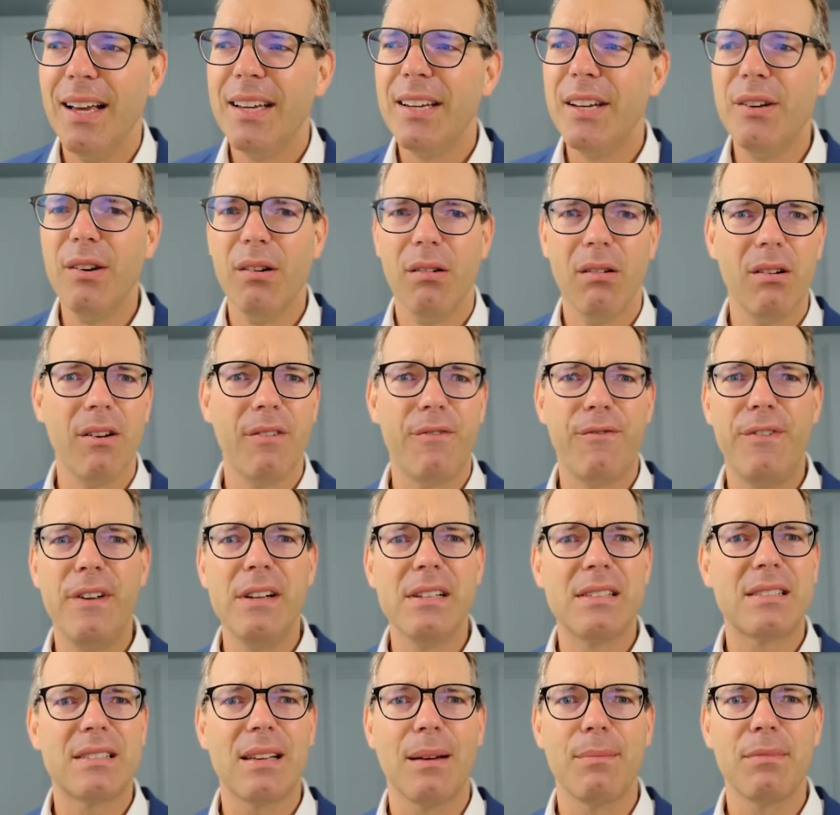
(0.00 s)
It
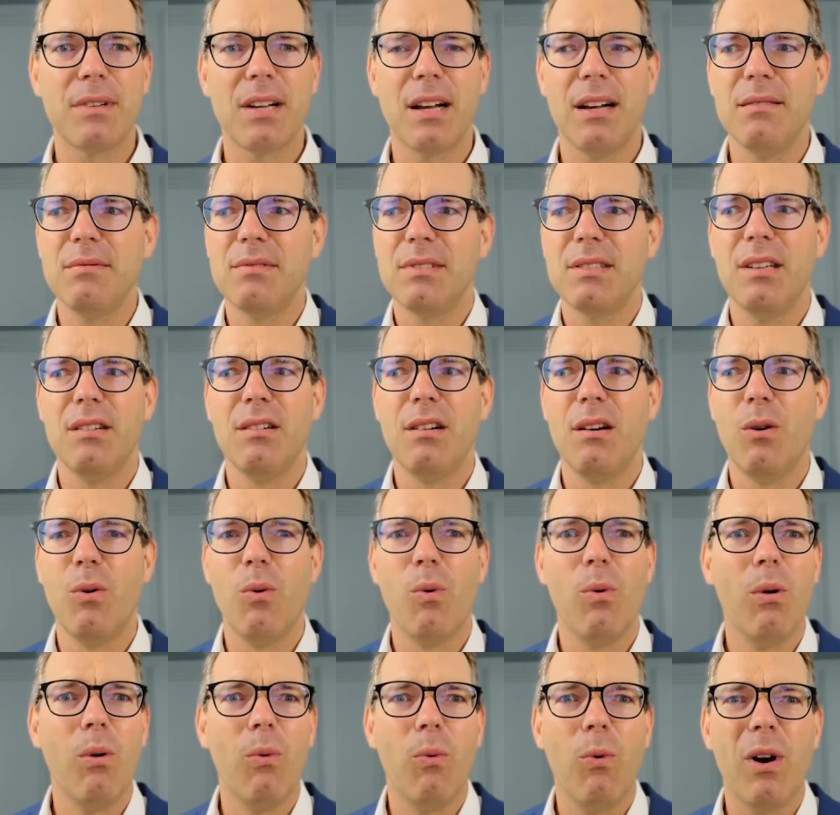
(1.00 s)
feels sometimes,
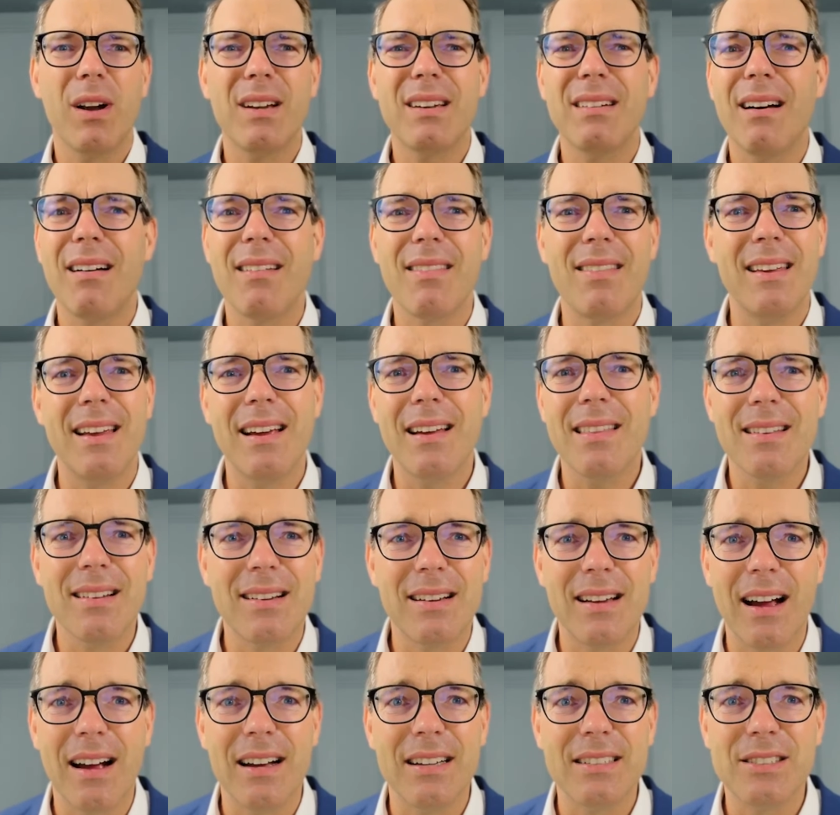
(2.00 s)
what are the other
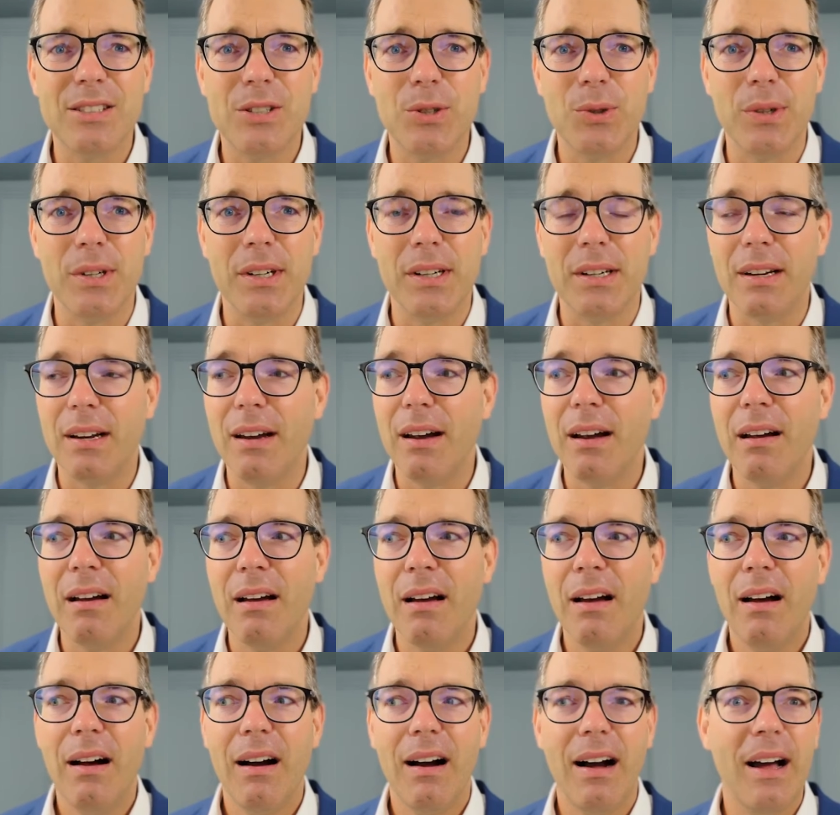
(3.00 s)
guys doing? Yeah.
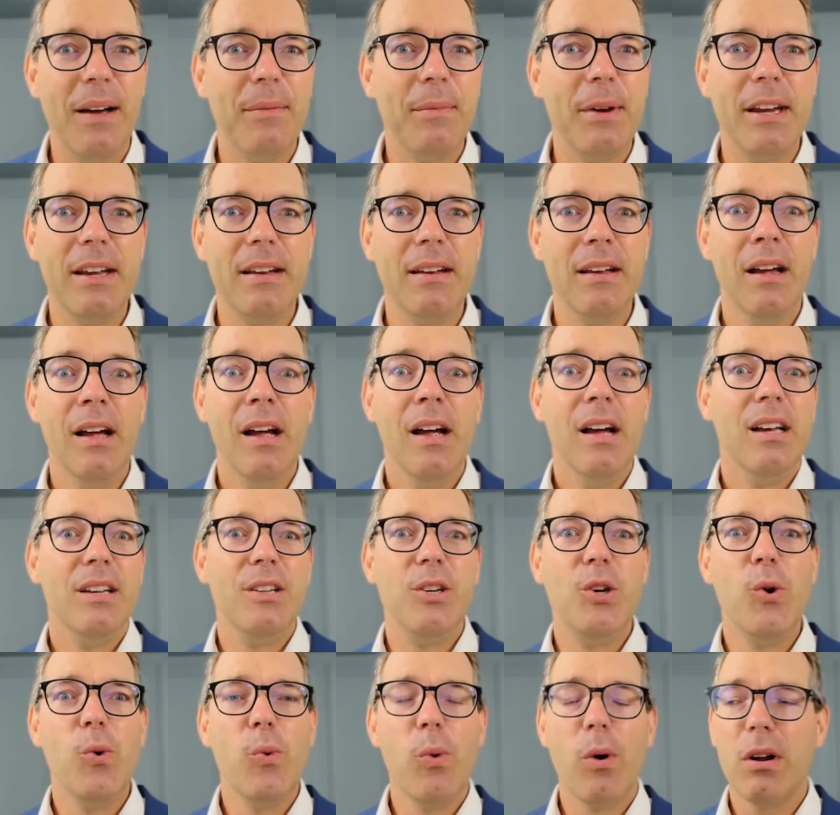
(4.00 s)
I mean,
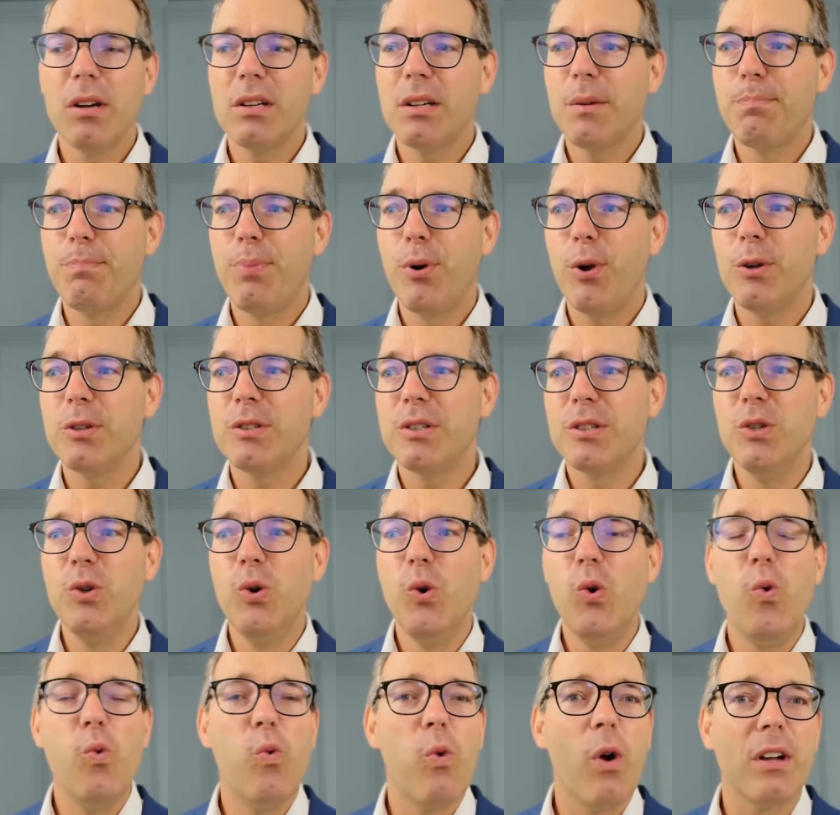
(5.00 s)
you want a person
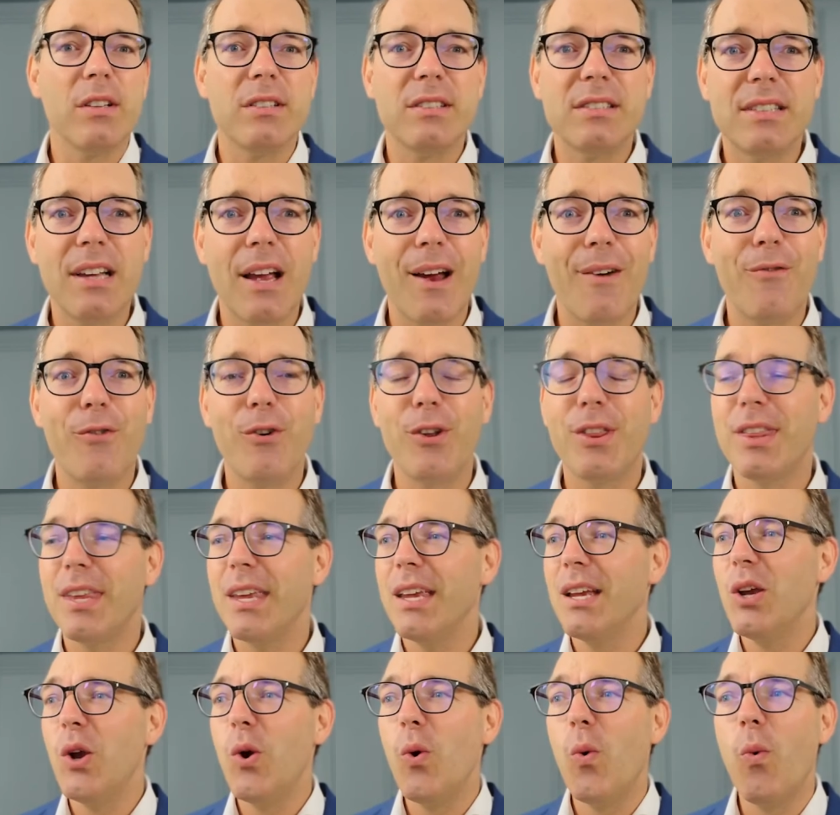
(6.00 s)
who runs
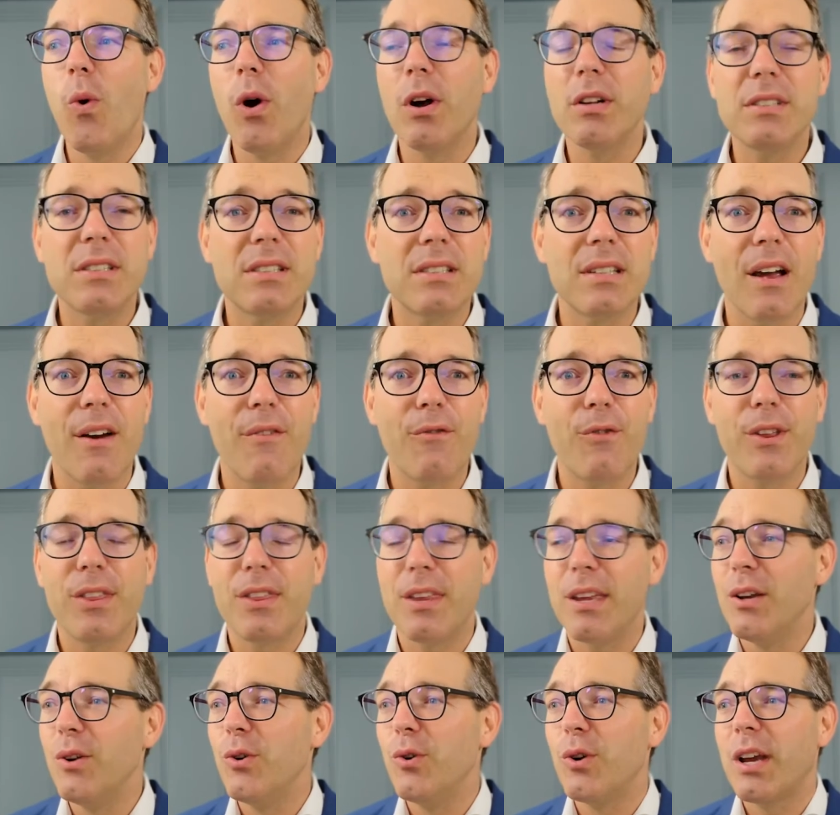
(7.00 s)
everything, who wants
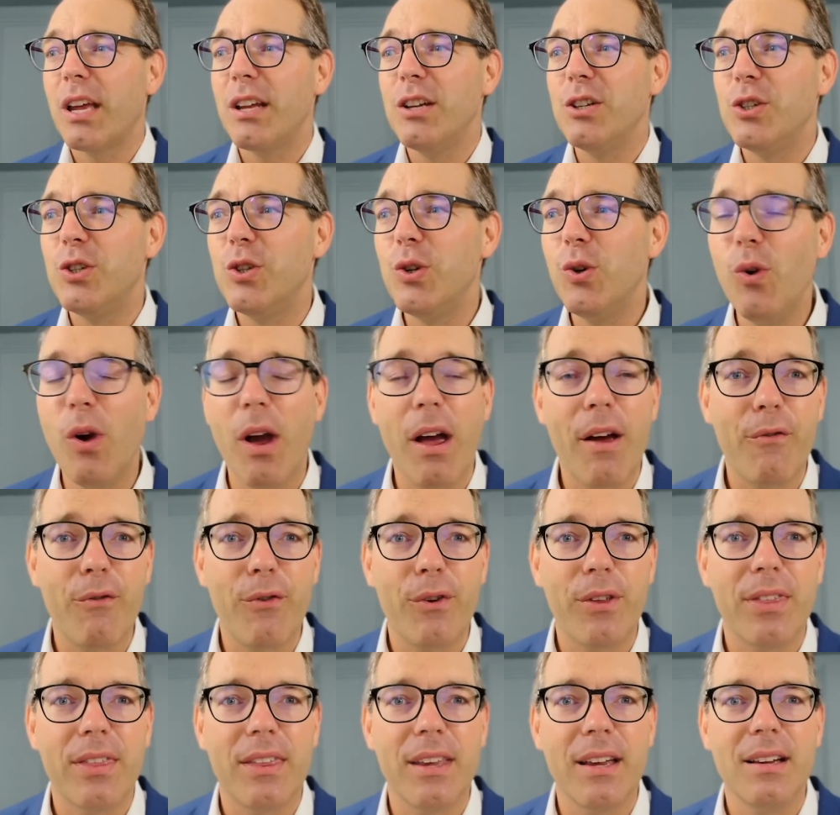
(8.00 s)
everything, who can do
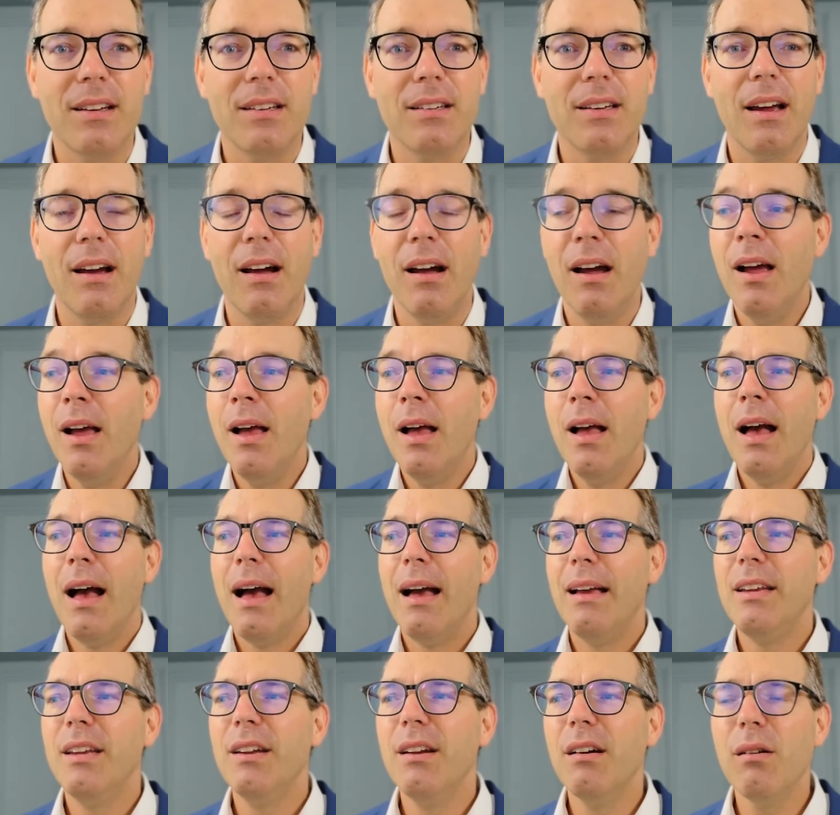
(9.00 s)
everything. Yeah.
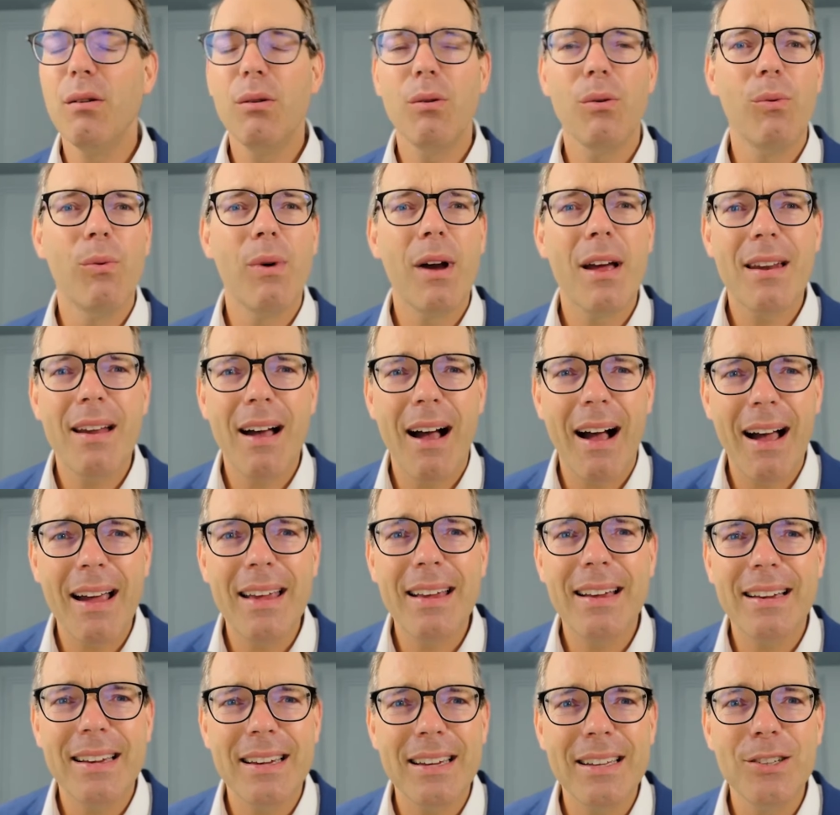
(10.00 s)
When
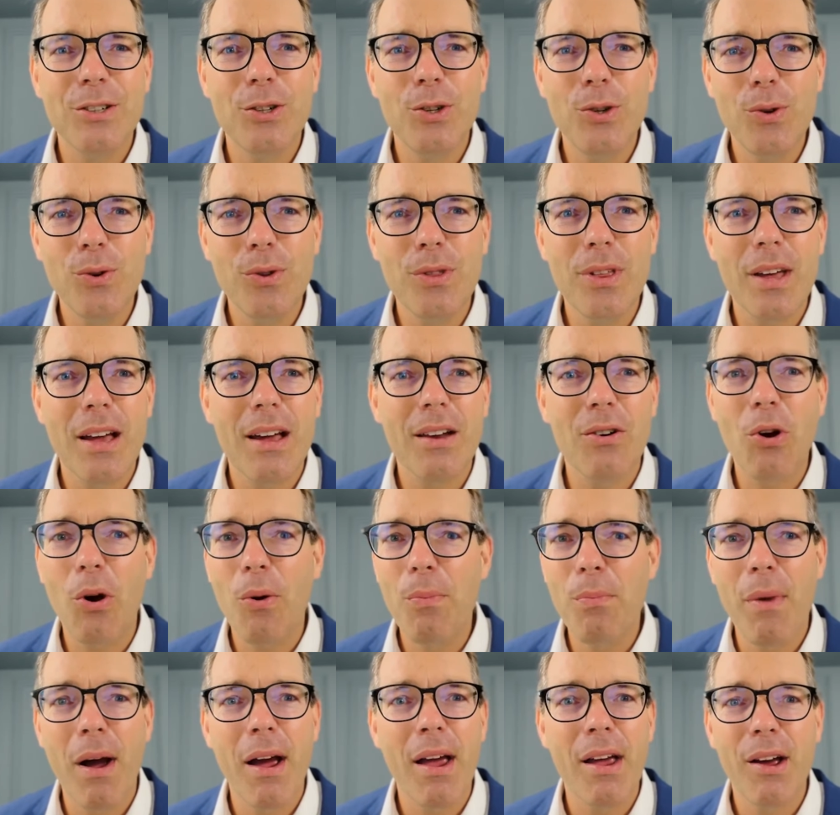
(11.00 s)
I can do that
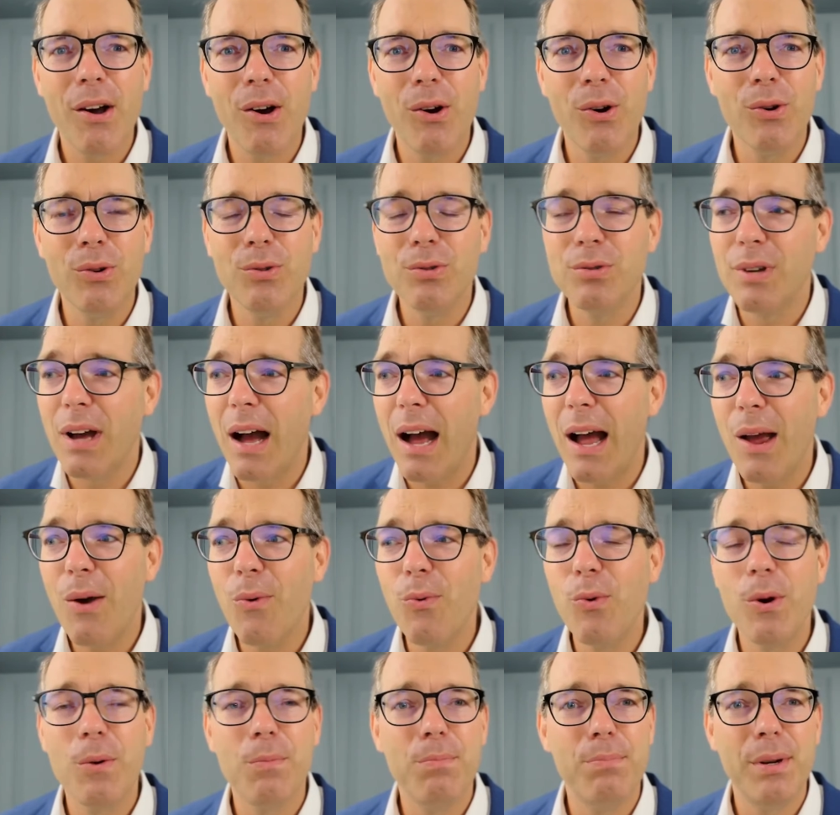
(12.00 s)
on my own, I
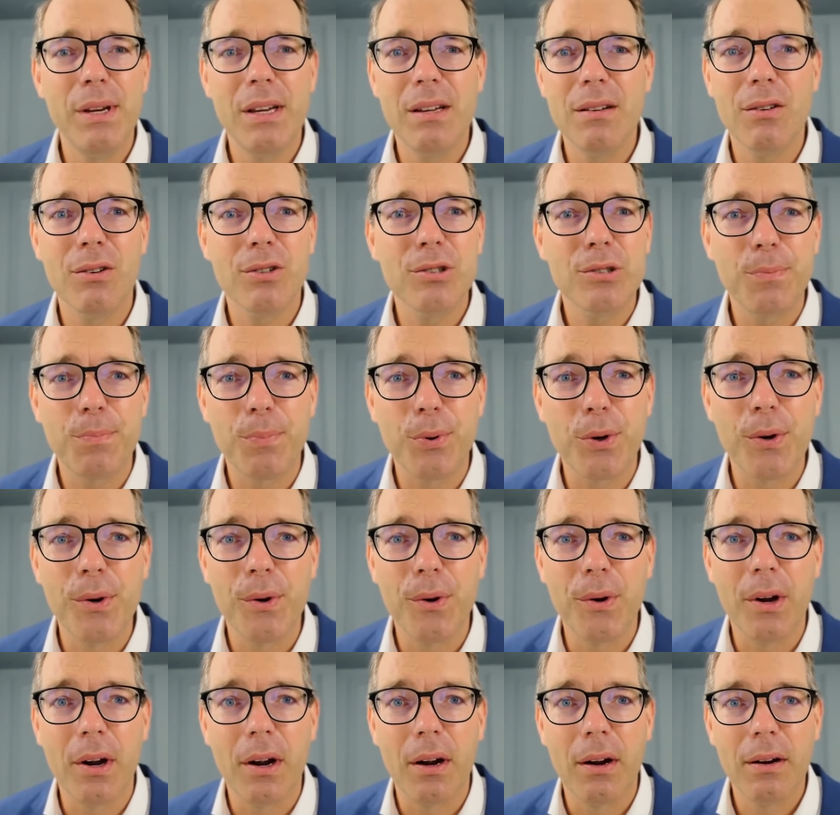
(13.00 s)
would be an
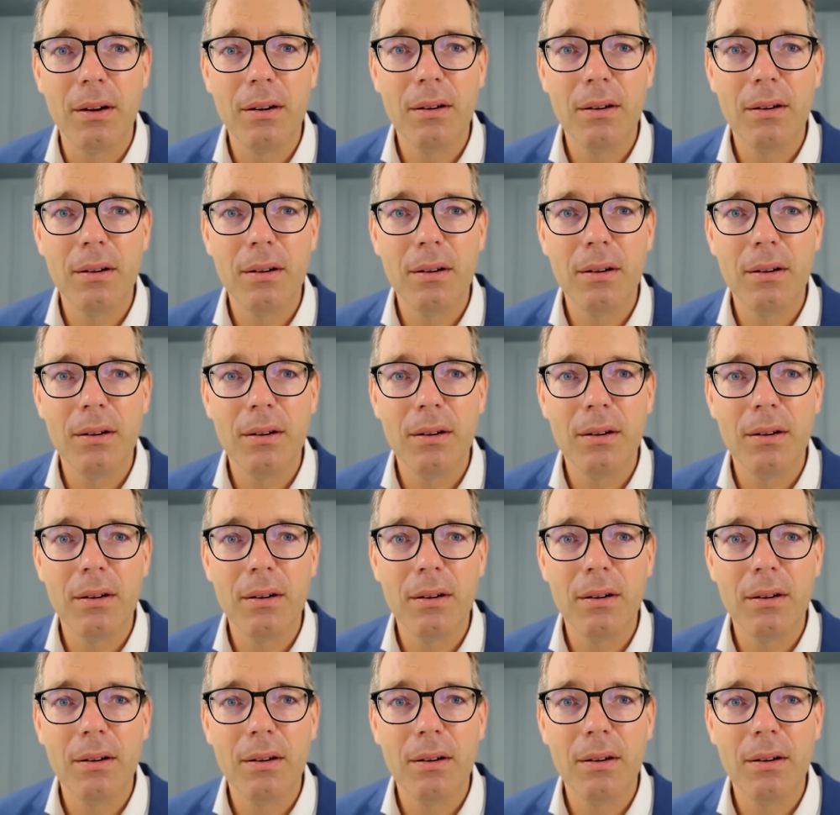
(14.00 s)
entrepreneur.